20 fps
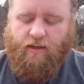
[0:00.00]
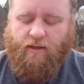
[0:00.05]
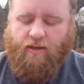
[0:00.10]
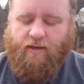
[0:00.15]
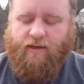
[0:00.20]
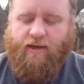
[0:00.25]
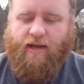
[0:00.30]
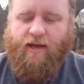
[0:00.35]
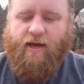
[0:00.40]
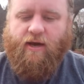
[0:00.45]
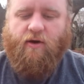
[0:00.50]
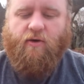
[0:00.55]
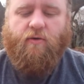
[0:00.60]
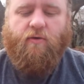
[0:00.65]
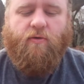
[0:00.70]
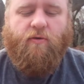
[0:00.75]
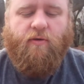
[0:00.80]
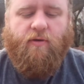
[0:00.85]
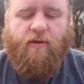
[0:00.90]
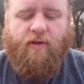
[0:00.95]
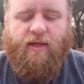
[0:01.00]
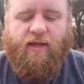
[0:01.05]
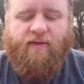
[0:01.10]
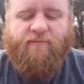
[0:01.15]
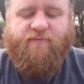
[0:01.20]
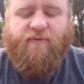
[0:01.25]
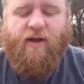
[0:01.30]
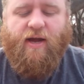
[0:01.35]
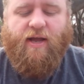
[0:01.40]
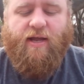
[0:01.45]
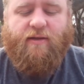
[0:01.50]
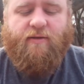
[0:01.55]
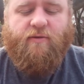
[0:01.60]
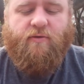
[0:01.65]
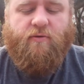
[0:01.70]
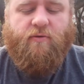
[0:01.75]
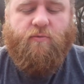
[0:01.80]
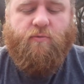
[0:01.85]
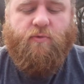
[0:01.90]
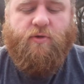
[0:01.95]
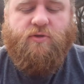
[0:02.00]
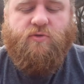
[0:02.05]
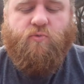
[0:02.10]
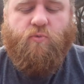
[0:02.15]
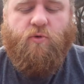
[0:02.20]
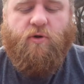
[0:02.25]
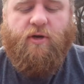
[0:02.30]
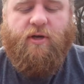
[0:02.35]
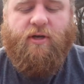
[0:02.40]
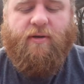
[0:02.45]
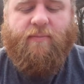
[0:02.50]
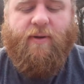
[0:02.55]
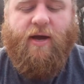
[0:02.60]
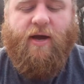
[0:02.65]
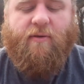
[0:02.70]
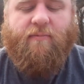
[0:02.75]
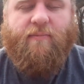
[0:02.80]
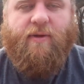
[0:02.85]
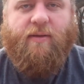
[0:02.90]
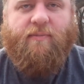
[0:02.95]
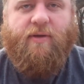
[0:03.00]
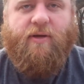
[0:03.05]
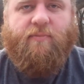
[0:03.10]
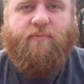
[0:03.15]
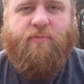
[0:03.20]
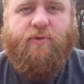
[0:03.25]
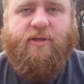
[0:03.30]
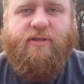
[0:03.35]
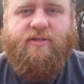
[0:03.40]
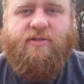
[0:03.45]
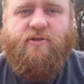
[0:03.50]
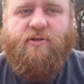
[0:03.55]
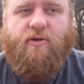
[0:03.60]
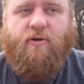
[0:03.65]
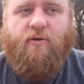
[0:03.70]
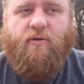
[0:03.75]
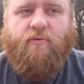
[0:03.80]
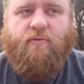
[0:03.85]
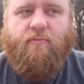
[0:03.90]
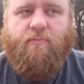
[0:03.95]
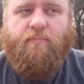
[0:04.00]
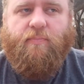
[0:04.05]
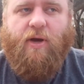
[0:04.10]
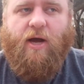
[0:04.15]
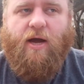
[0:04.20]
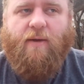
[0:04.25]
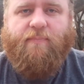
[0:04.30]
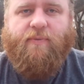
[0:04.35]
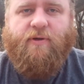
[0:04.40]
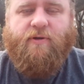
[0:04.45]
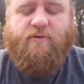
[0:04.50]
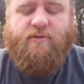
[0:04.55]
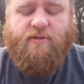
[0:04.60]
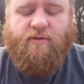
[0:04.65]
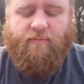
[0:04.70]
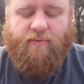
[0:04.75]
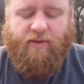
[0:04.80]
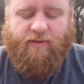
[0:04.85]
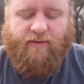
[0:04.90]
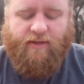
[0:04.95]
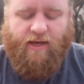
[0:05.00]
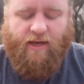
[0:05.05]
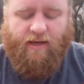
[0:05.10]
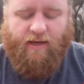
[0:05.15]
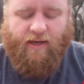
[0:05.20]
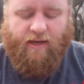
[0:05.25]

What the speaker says: Now, if I was worried about maybe a blister popping or something like that,